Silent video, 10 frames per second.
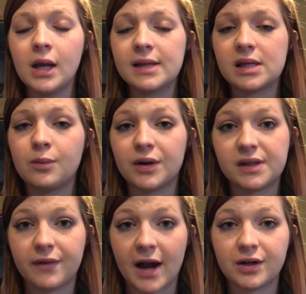Some
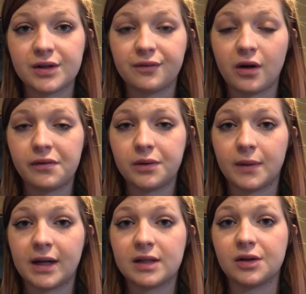risk factors involved with
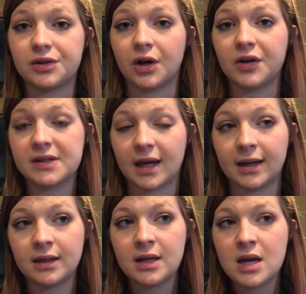rickets are dark skin.